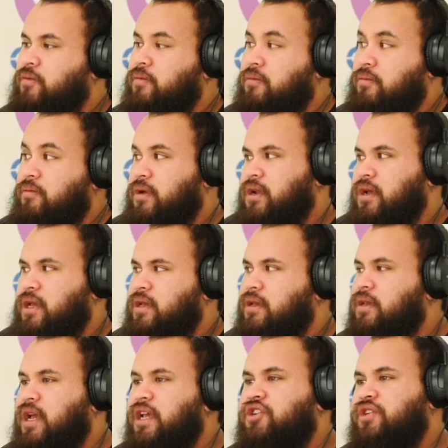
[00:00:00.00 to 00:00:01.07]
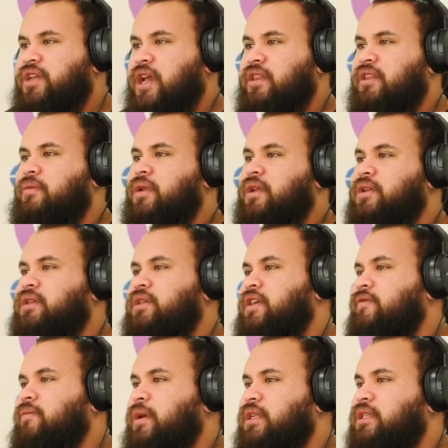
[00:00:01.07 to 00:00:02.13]
but I educate them and give
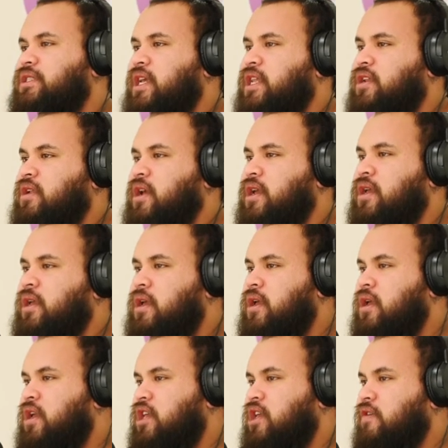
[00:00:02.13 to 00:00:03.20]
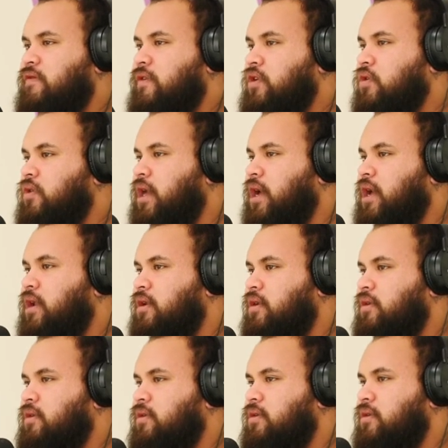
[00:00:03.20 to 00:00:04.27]
them understanding, like, if you do that,
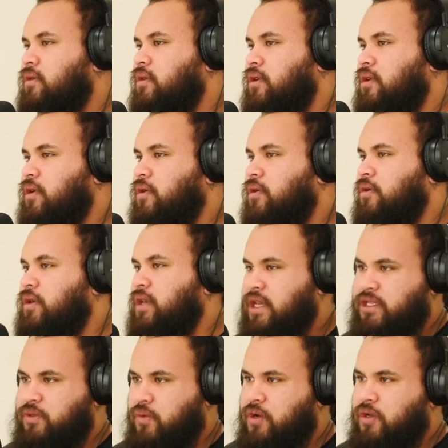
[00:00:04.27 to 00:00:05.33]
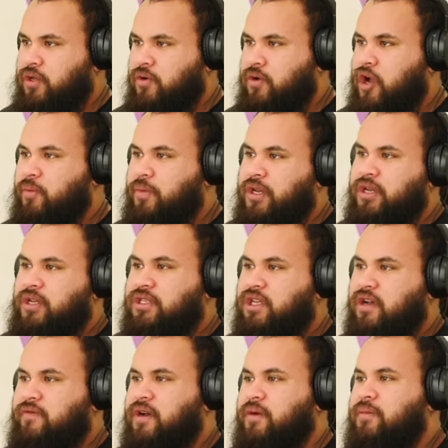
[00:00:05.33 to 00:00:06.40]
here's what you're opening
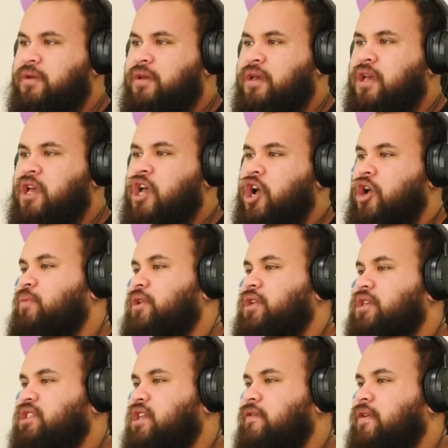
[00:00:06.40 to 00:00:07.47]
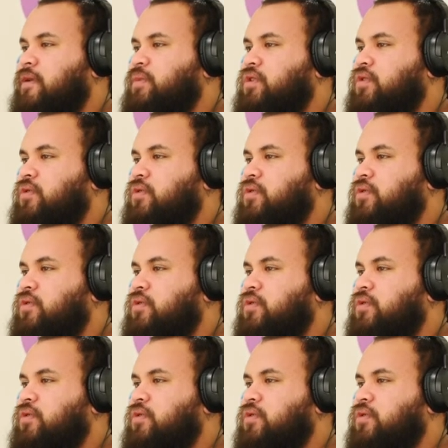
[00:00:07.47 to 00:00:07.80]
yourself up to.